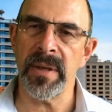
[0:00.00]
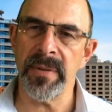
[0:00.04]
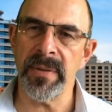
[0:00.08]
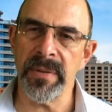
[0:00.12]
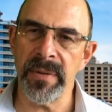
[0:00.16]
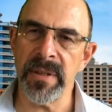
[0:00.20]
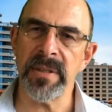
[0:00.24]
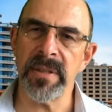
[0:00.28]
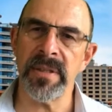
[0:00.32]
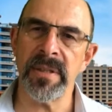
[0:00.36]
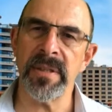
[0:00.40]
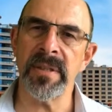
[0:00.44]

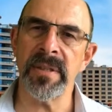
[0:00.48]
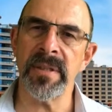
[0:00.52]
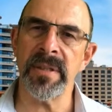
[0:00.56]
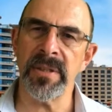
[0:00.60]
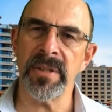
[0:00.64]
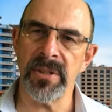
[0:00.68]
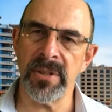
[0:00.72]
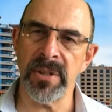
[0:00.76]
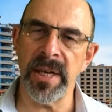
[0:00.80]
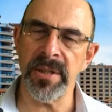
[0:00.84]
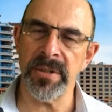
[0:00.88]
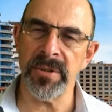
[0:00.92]
This is an
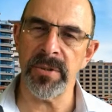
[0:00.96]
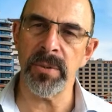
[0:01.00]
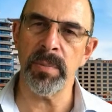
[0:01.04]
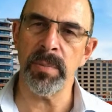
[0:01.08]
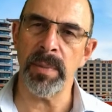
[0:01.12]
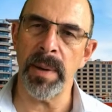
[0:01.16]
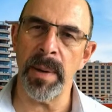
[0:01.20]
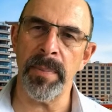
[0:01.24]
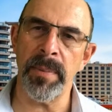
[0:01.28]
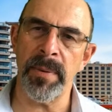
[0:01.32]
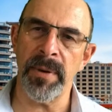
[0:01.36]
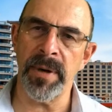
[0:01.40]
essential
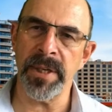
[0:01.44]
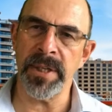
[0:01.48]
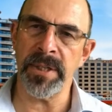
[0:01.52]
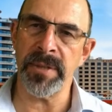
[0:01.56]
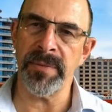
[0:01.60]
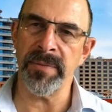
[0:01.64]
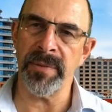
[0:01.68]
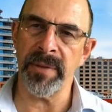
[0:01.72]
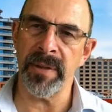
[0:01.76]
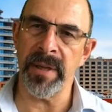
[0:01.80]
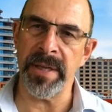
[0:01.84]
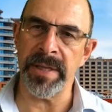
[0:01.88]
preparation
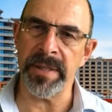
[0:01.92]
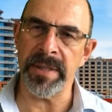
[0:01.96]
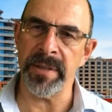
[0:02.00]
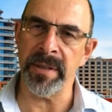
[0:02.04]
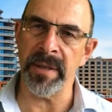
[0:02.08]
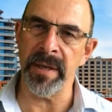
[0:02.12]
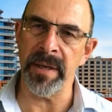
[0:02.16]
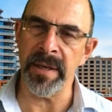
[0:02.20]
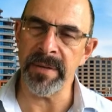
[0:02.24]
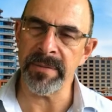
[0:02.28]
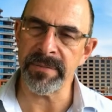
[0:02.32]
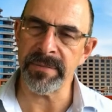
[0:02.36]
for later
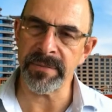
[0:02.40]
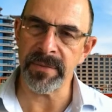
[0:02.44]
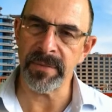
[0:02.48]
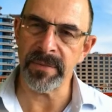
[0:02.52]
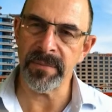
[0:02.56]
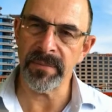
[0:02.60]
life.